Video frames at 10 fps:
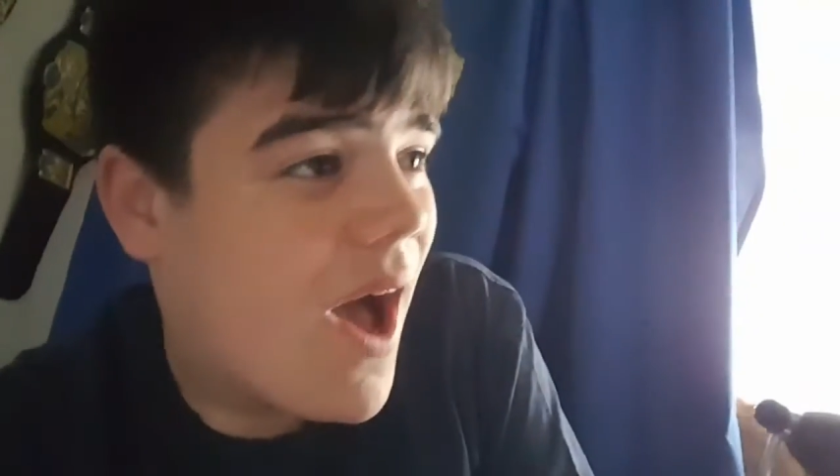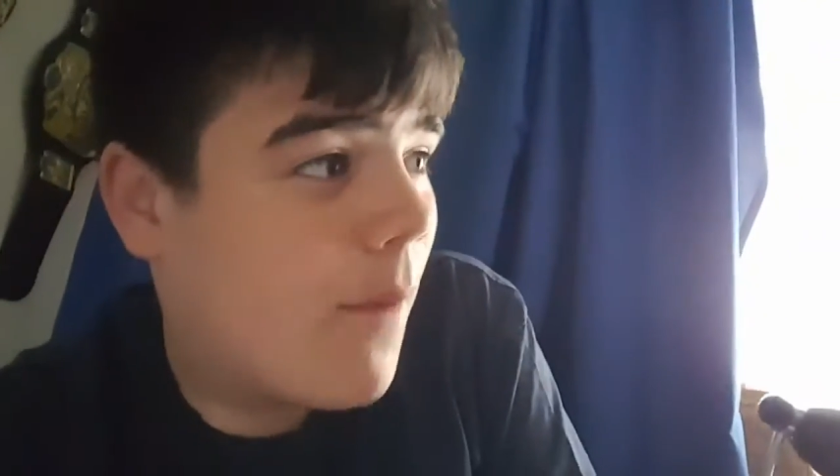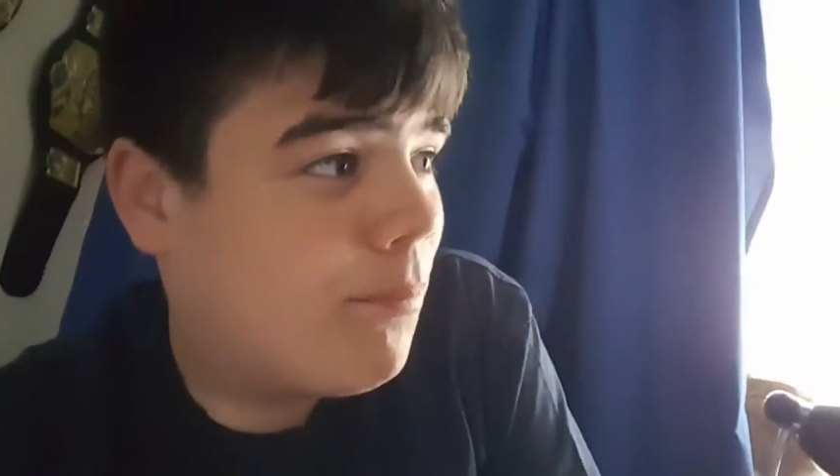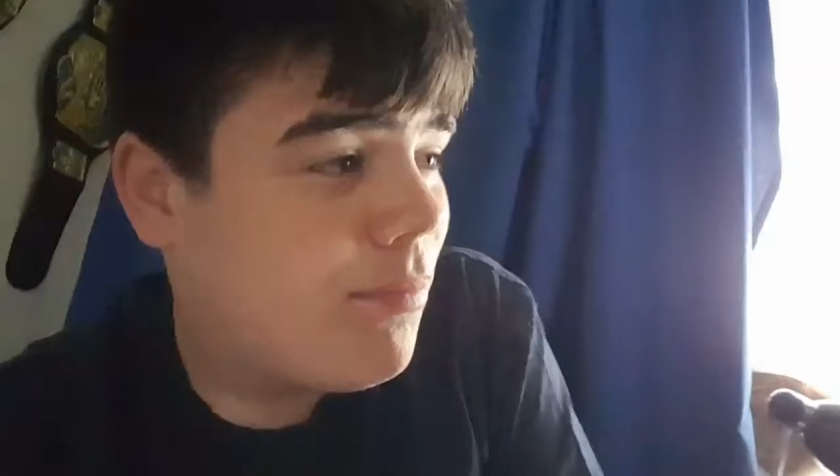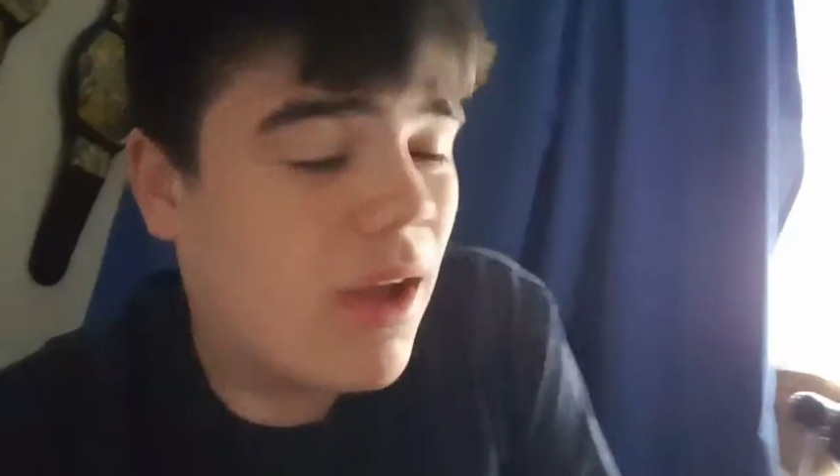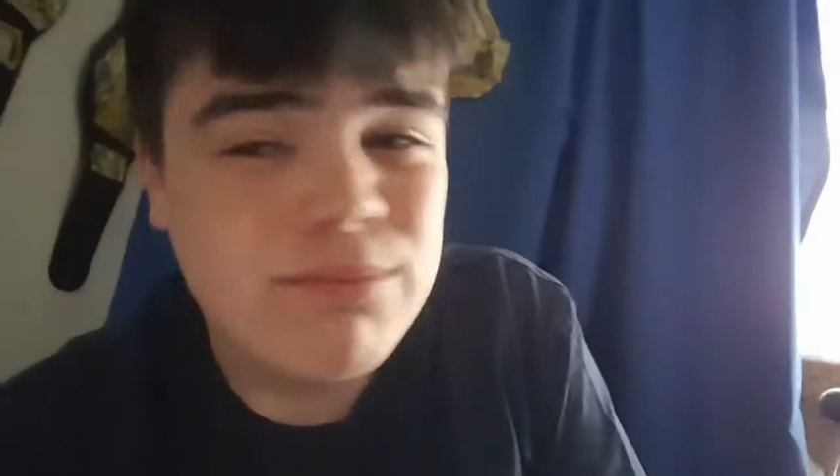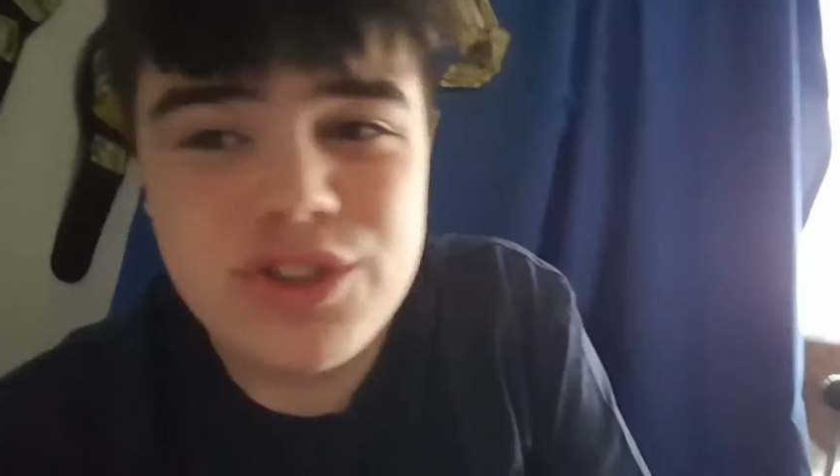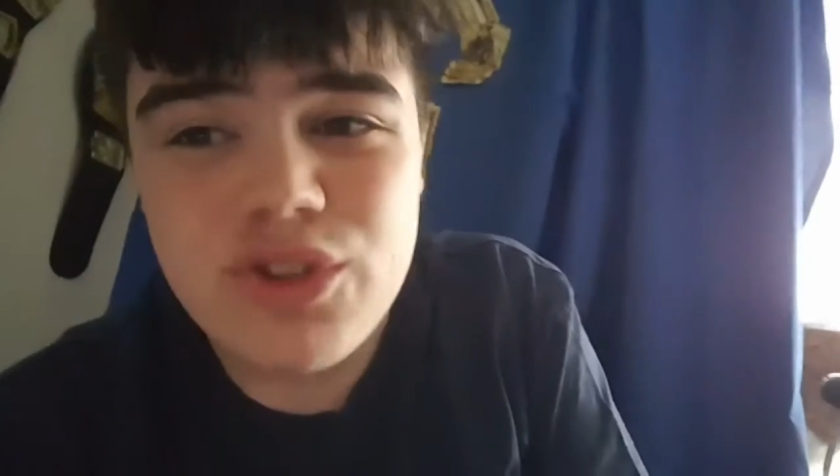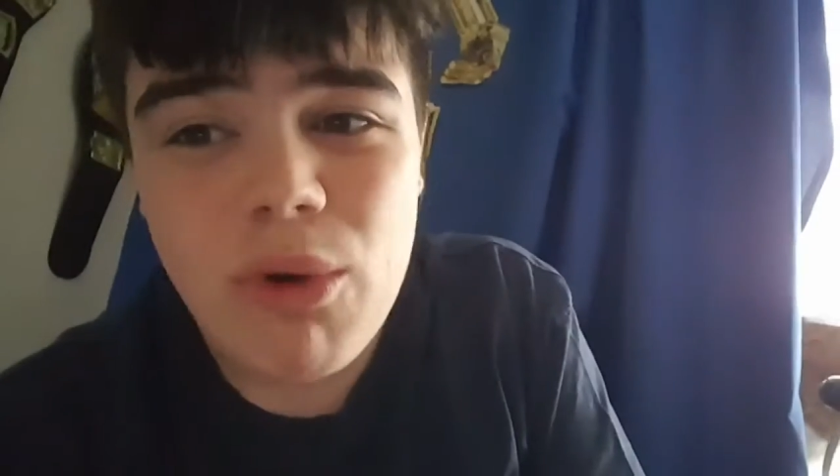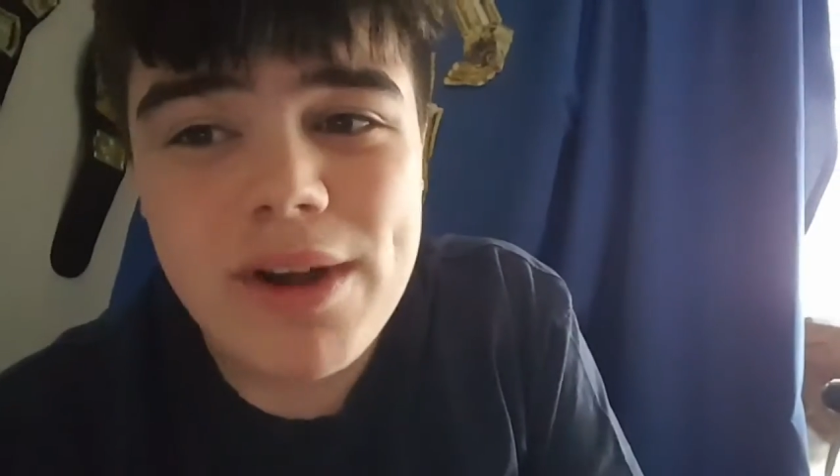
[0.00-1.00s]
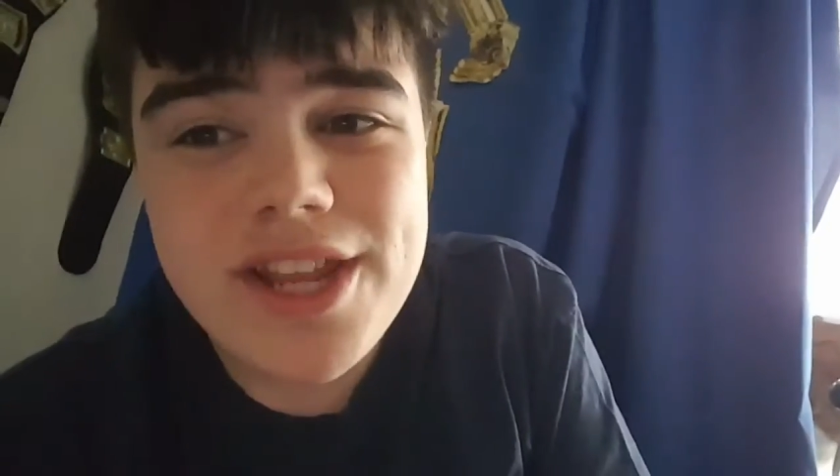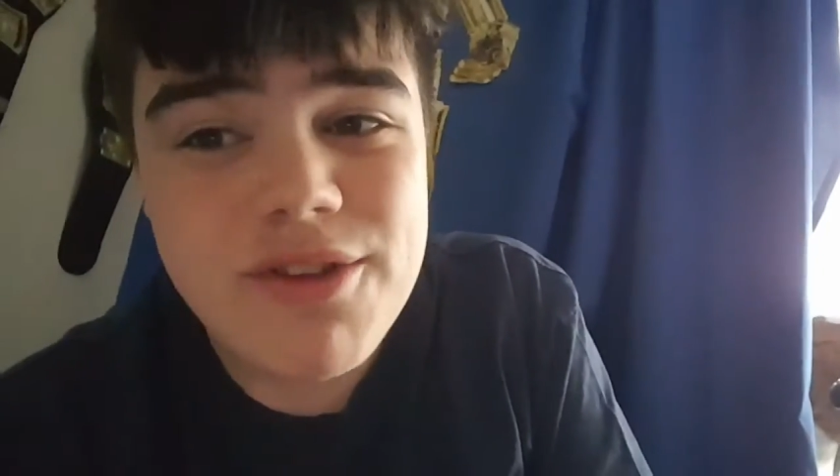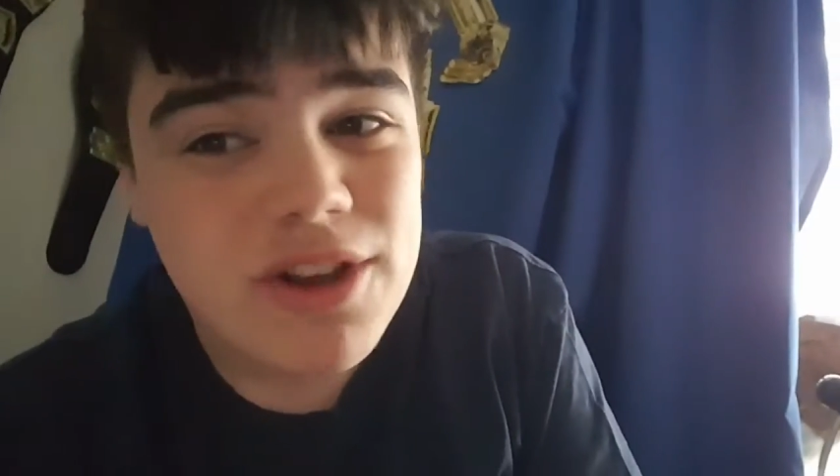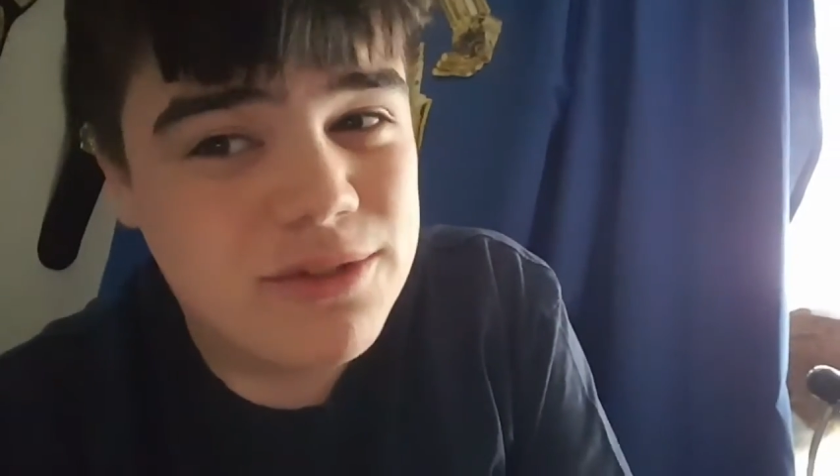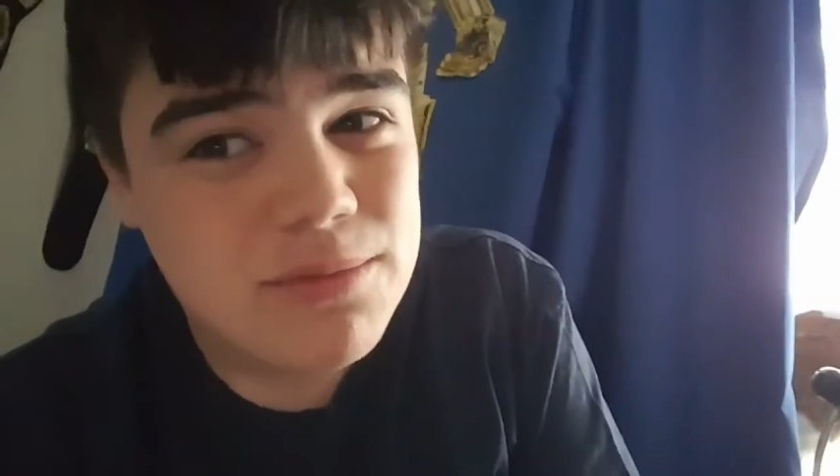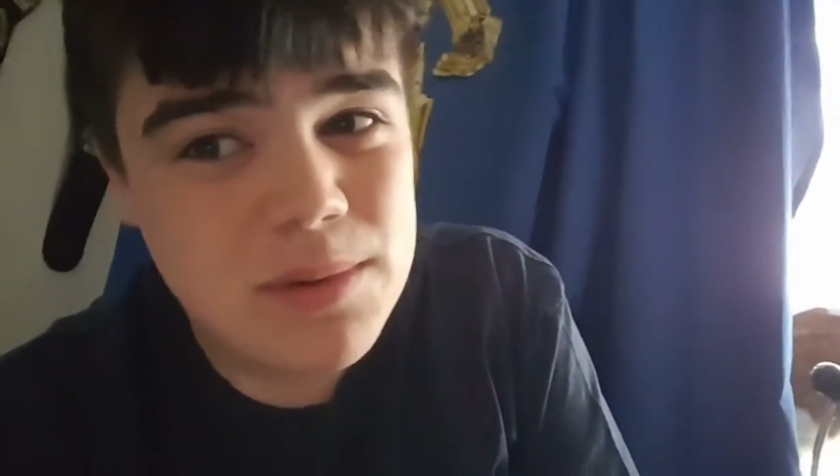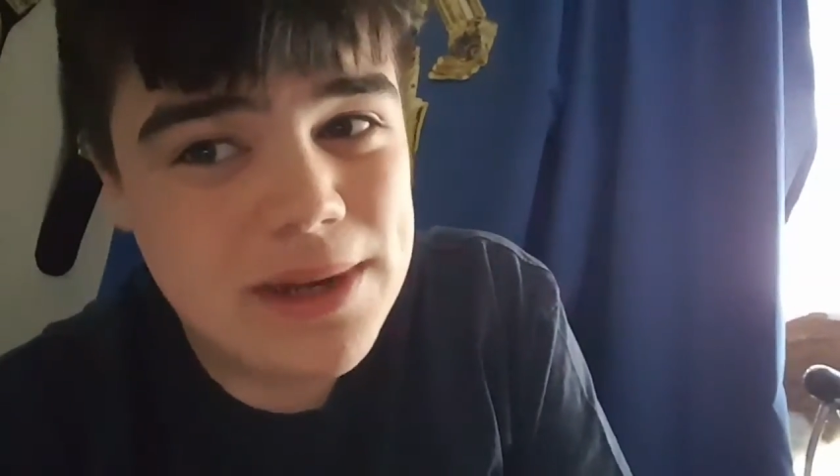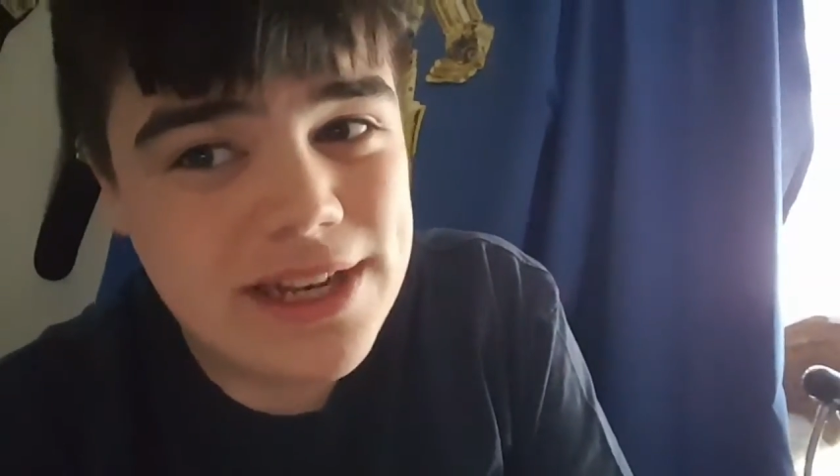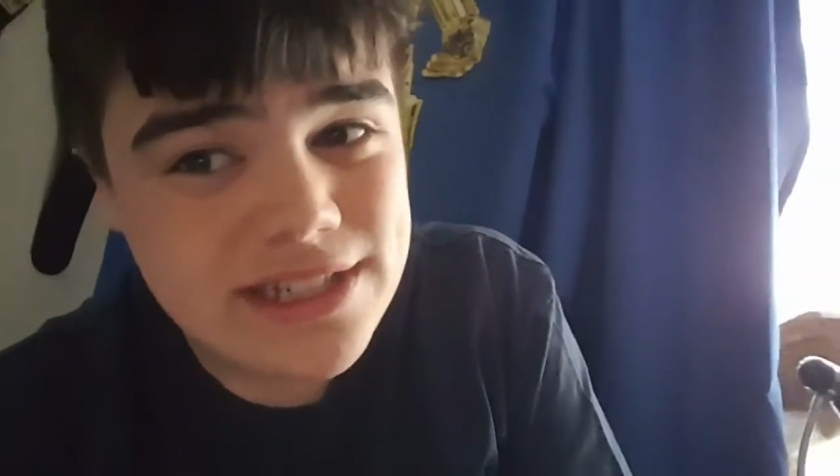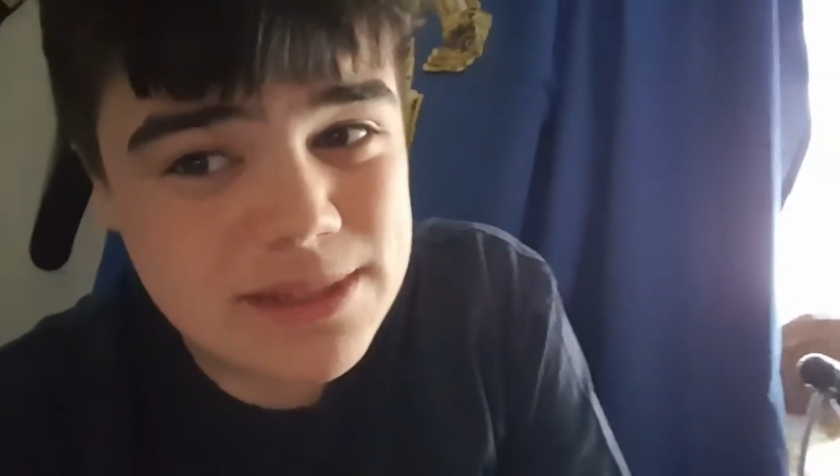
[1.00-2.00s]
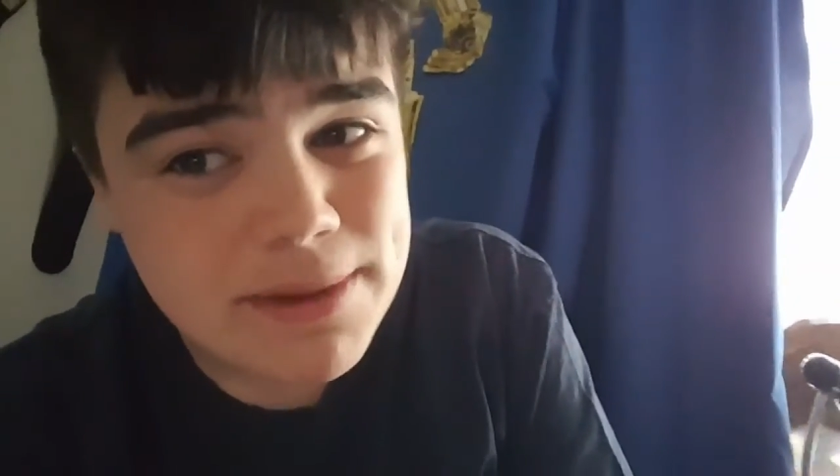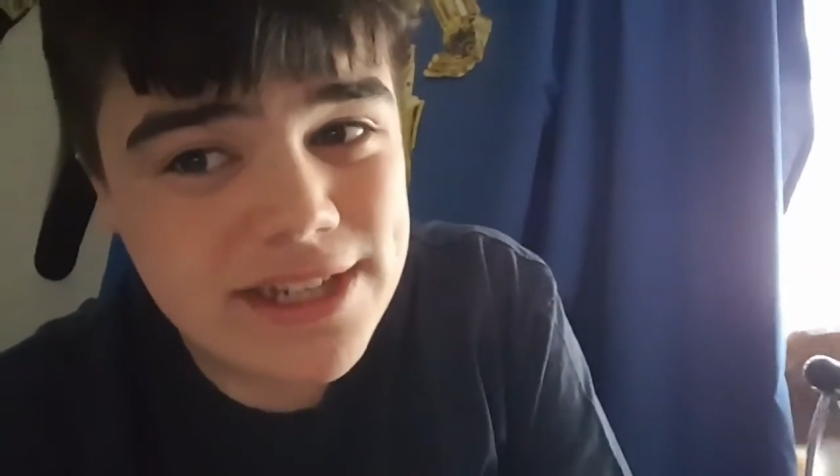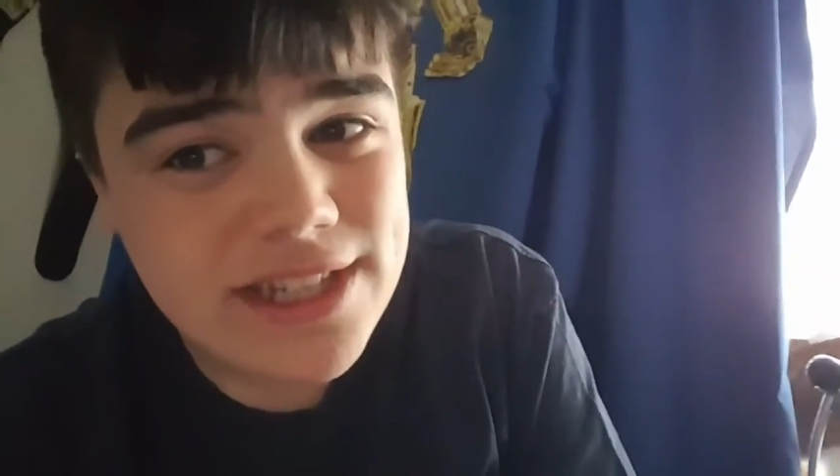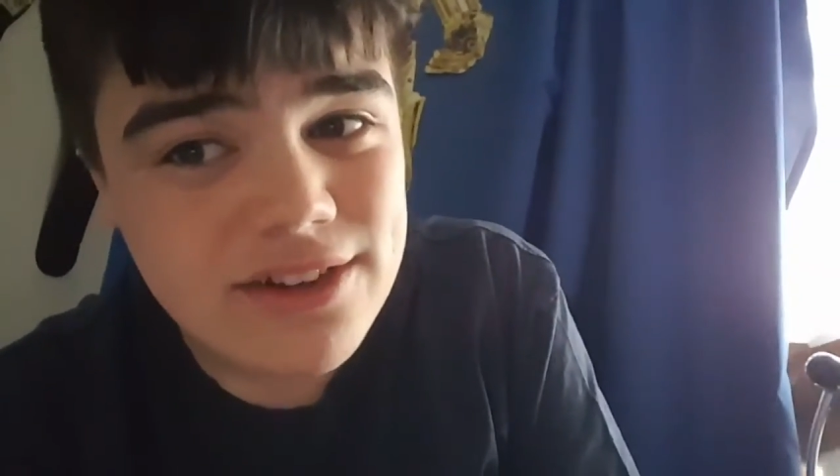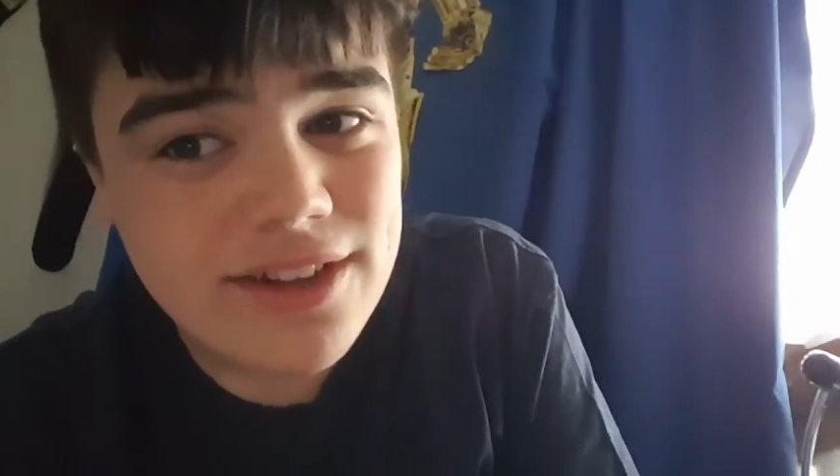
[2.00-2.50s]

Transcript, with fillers: um, I'm sorry, you guys were probably anticipating it,